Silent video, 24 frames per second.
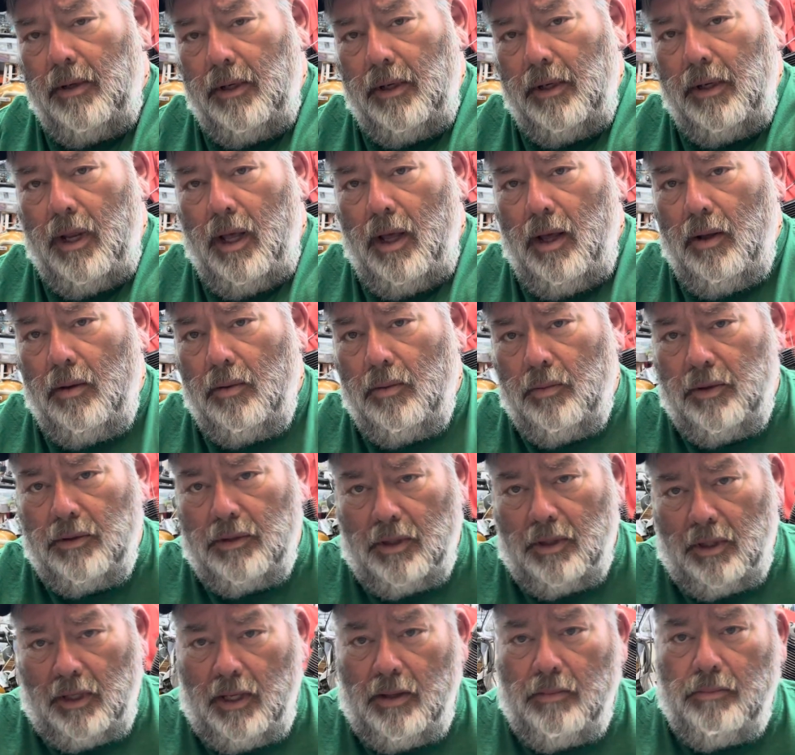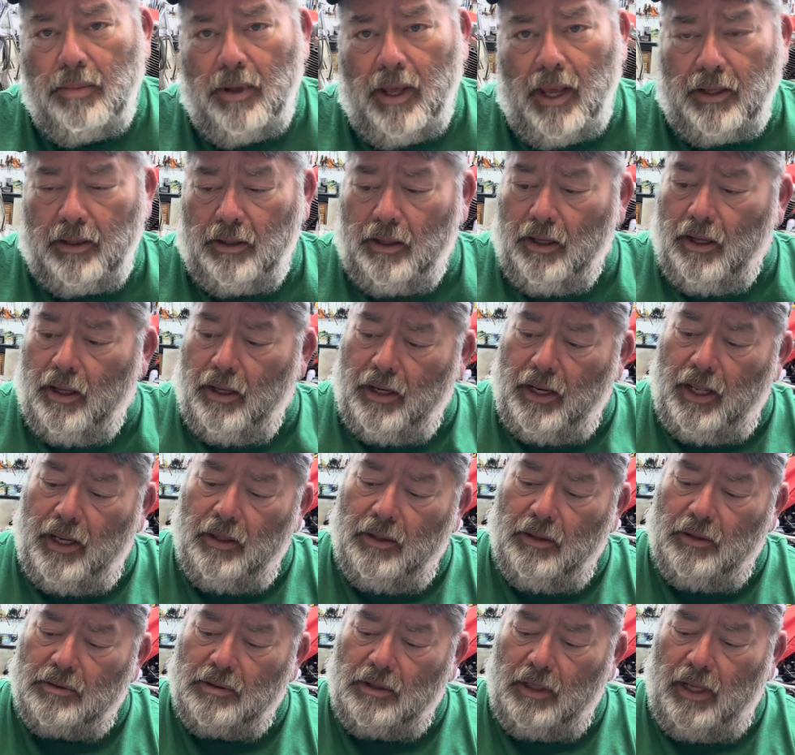it on with an impact gun. That
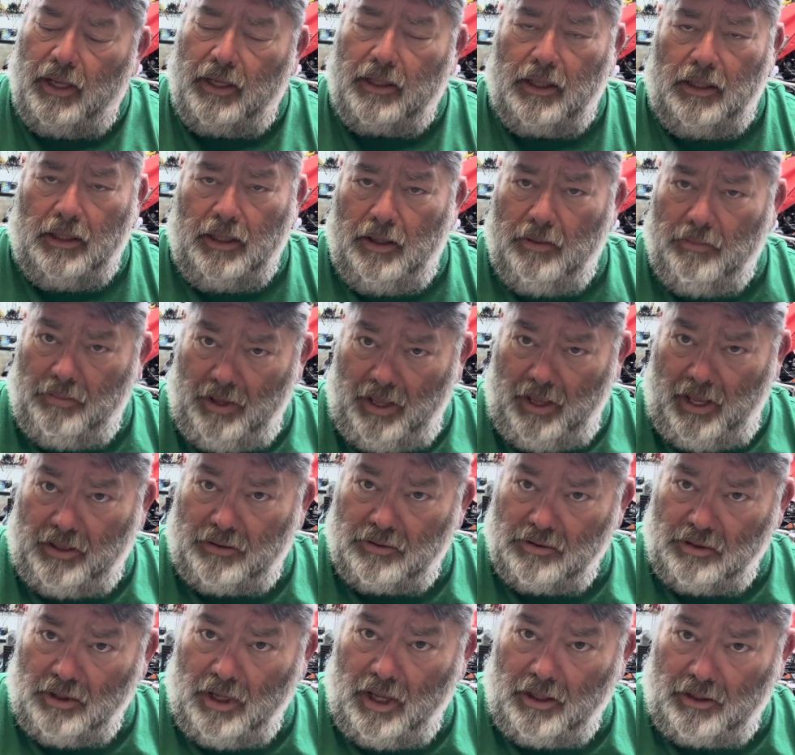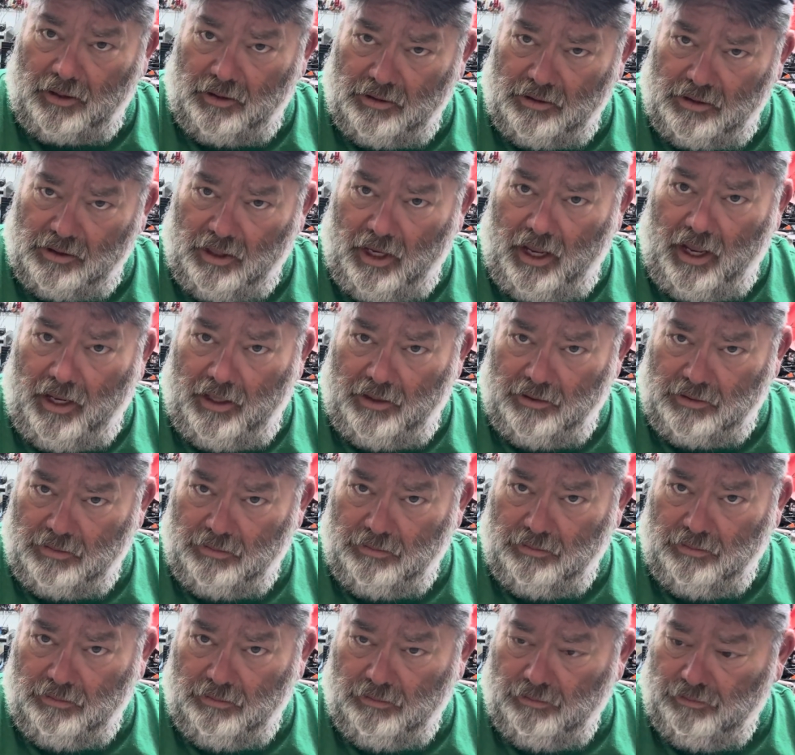looks like an impact socket size
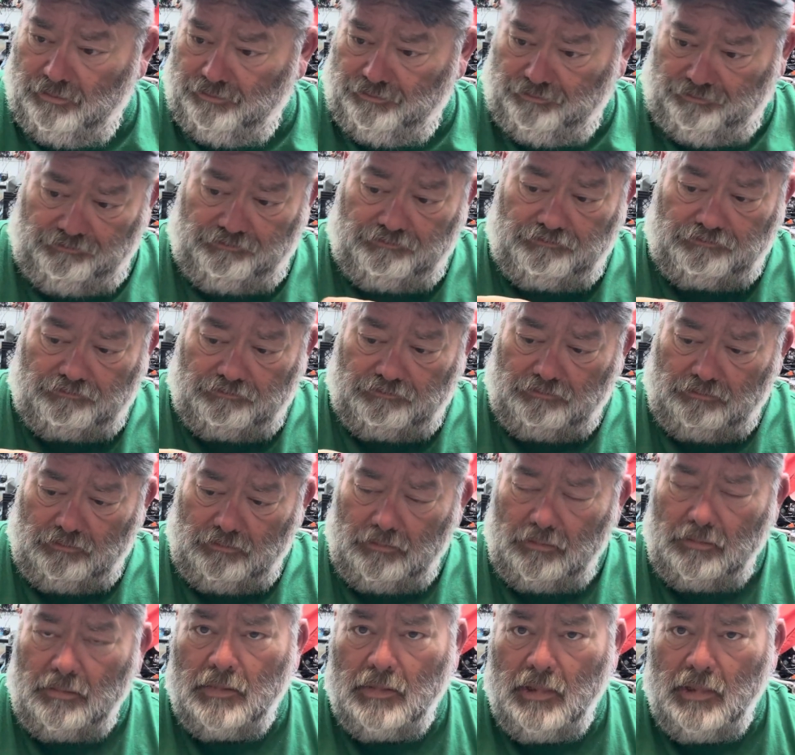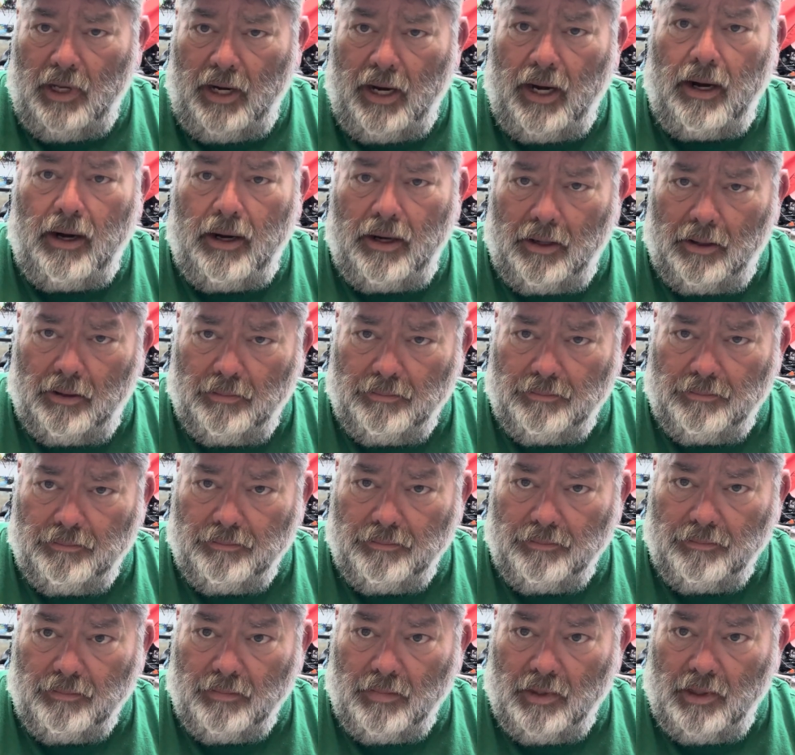area.
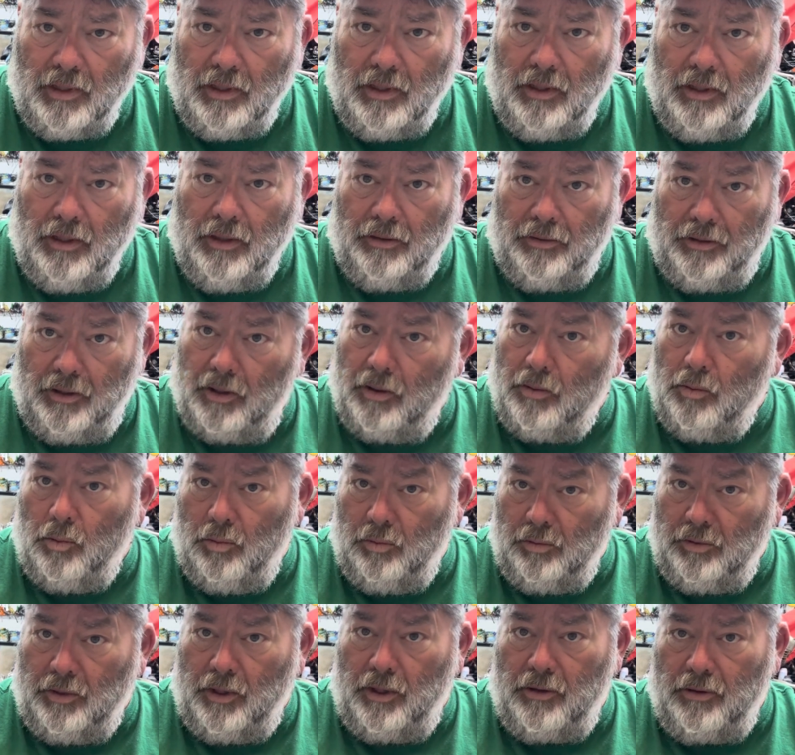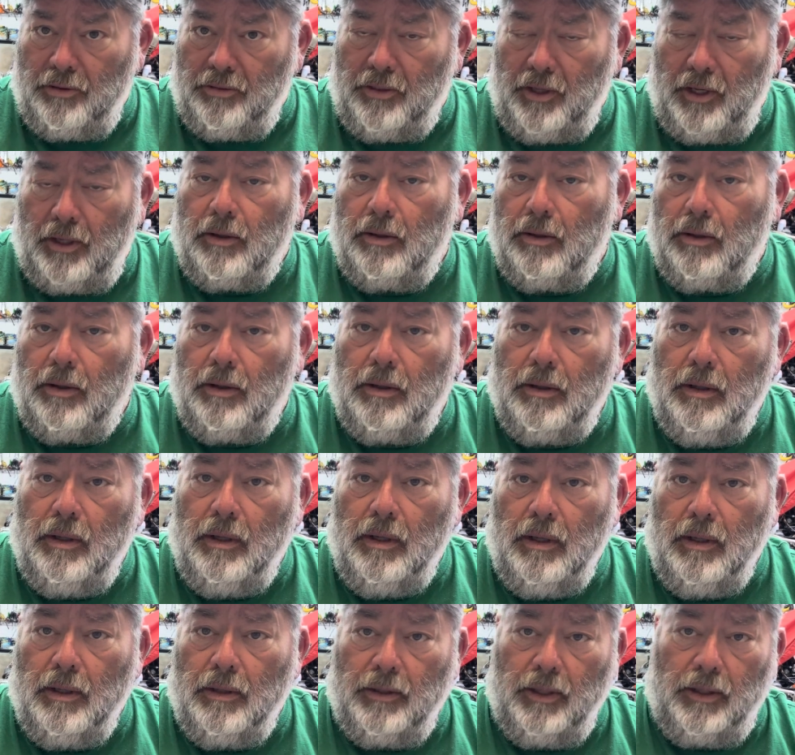They're thicker
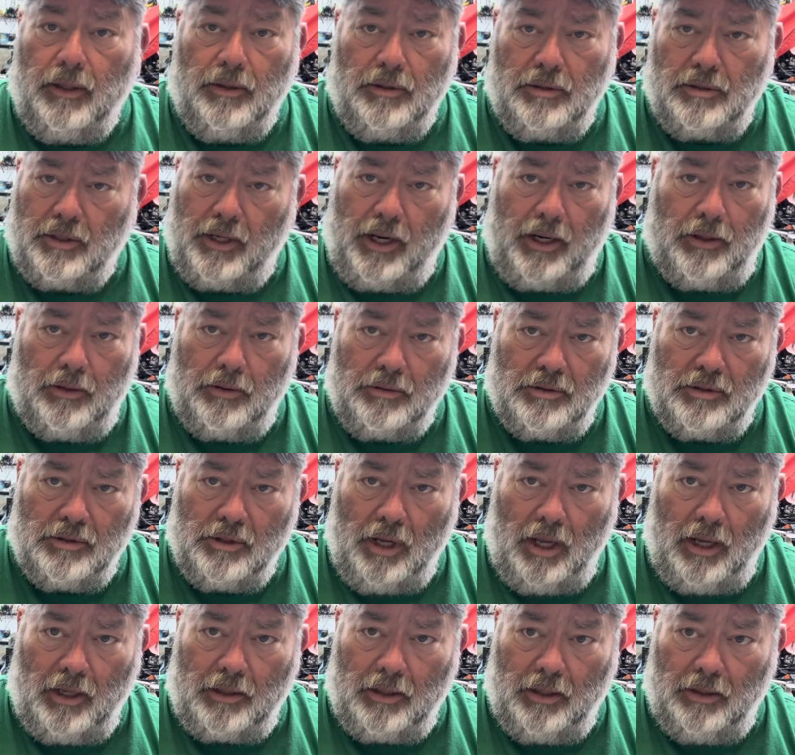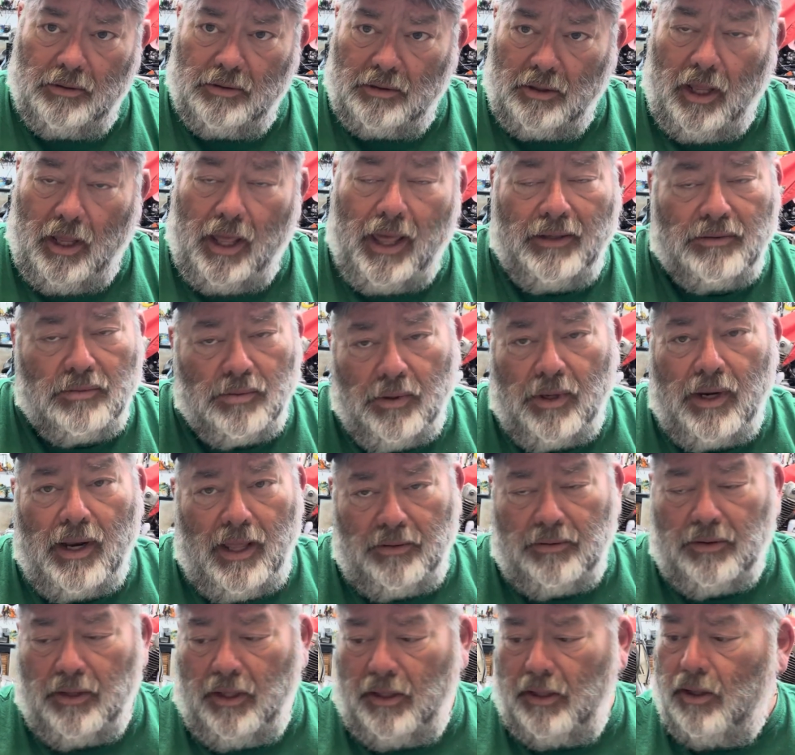than a standard socket. So that's what I
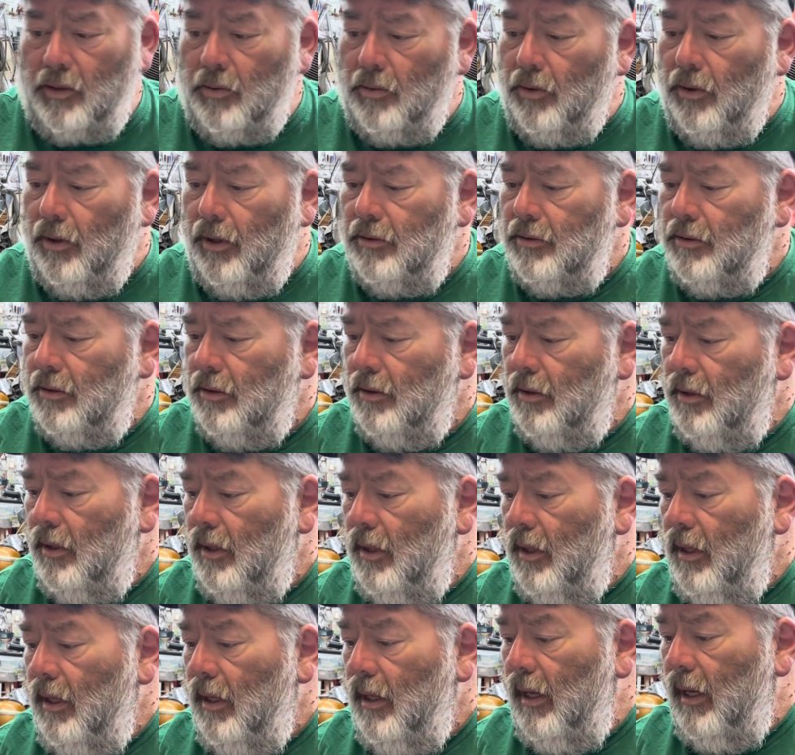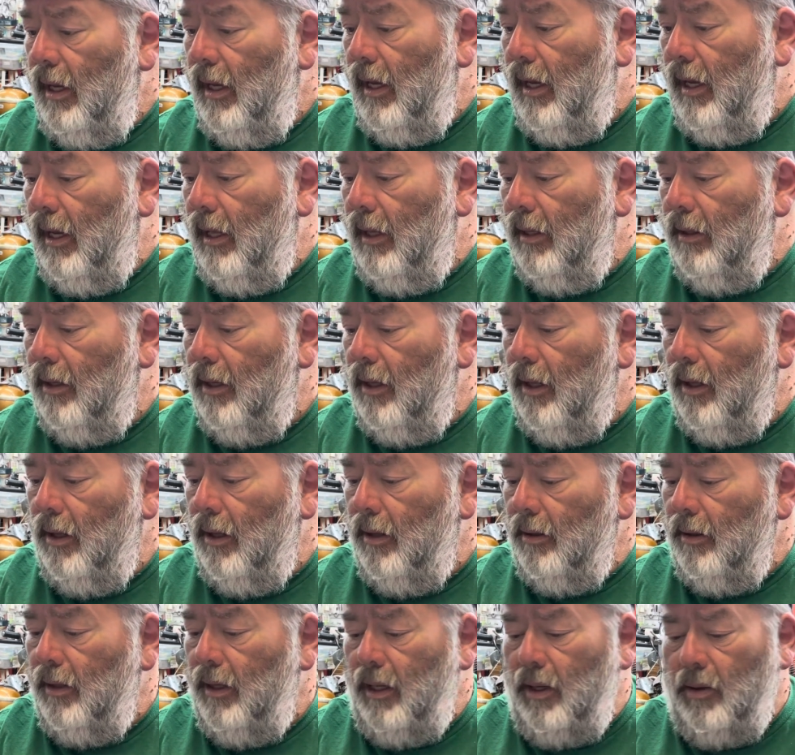think it was.
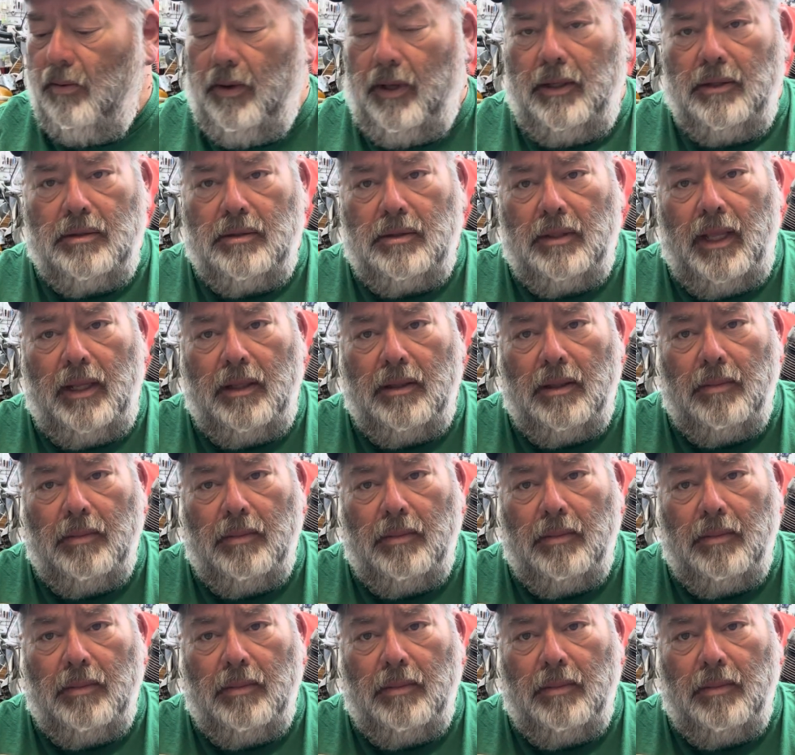And anyway, it's that the